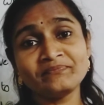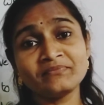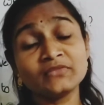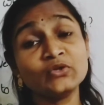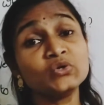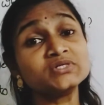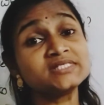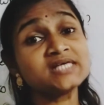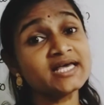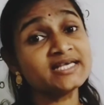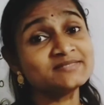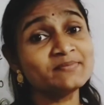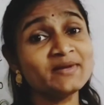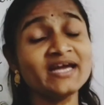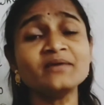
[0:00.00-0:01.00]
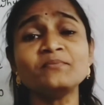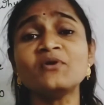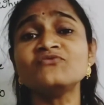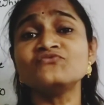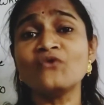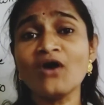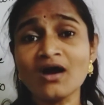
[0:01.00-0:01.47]
Dosa is made up
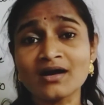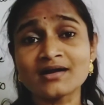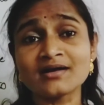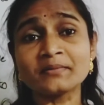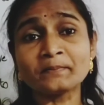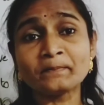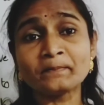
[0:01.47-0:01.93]
of what?